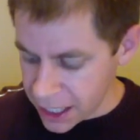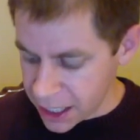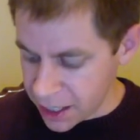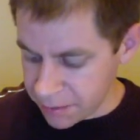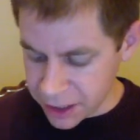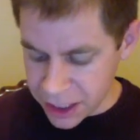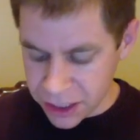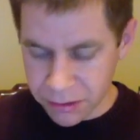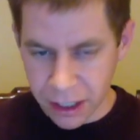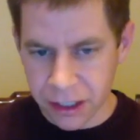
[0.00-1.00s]
The
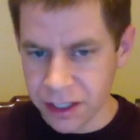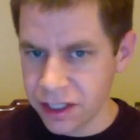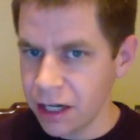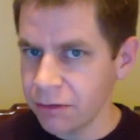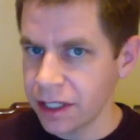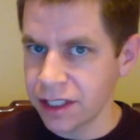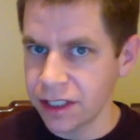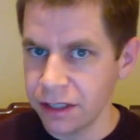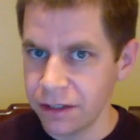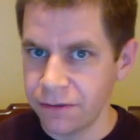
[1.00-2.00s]
D200 is not well
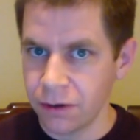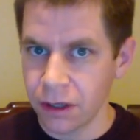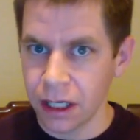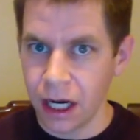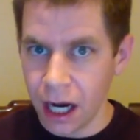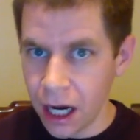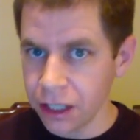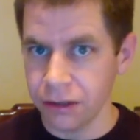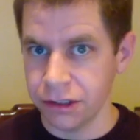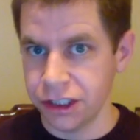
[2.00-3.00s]
suited for
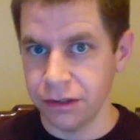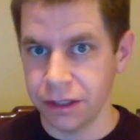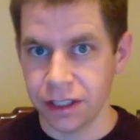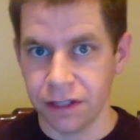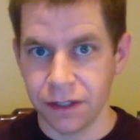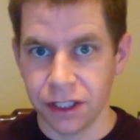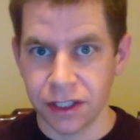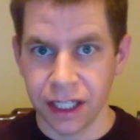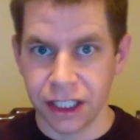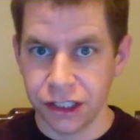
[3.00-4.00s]
auto shooters. If you
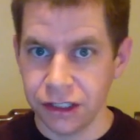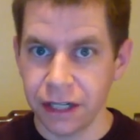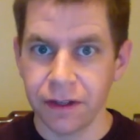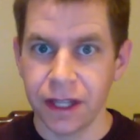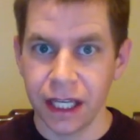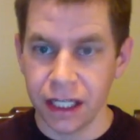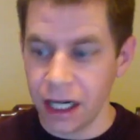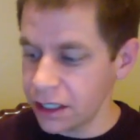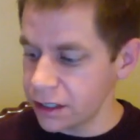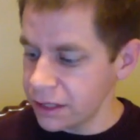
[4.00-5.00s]
just like to shoot everything in
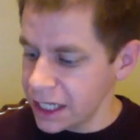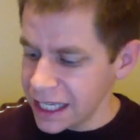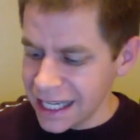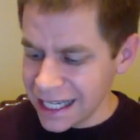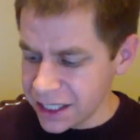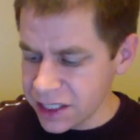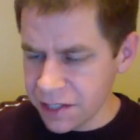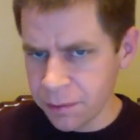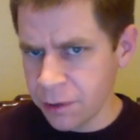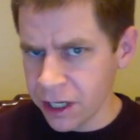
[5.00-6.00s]
auto, it does
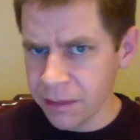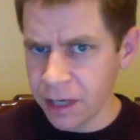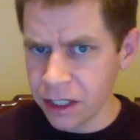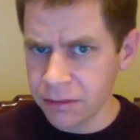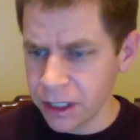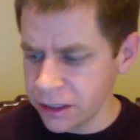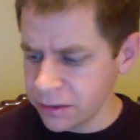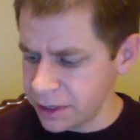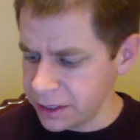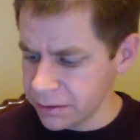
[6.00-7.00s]
have a program auto mode,
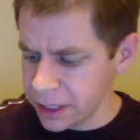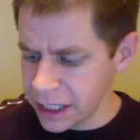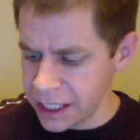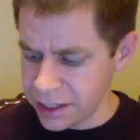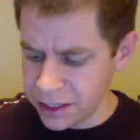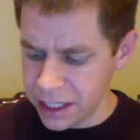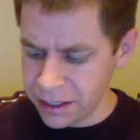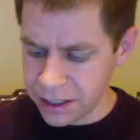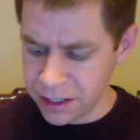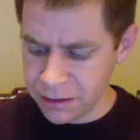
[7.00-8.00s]
but really
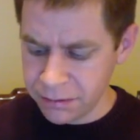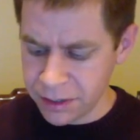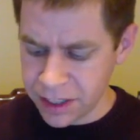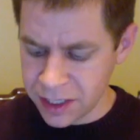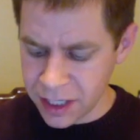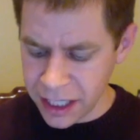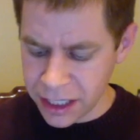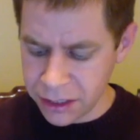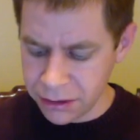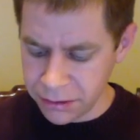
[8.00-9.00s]
it was
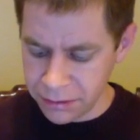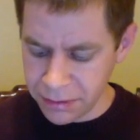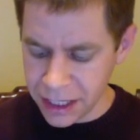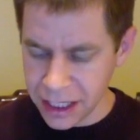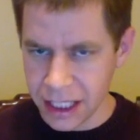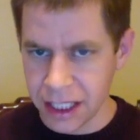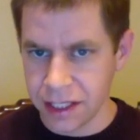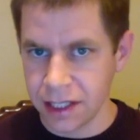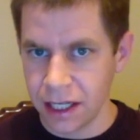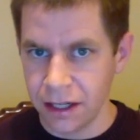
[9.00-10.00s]
designed to meet the
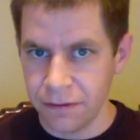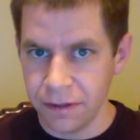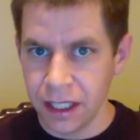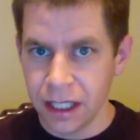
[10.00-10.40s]
needs of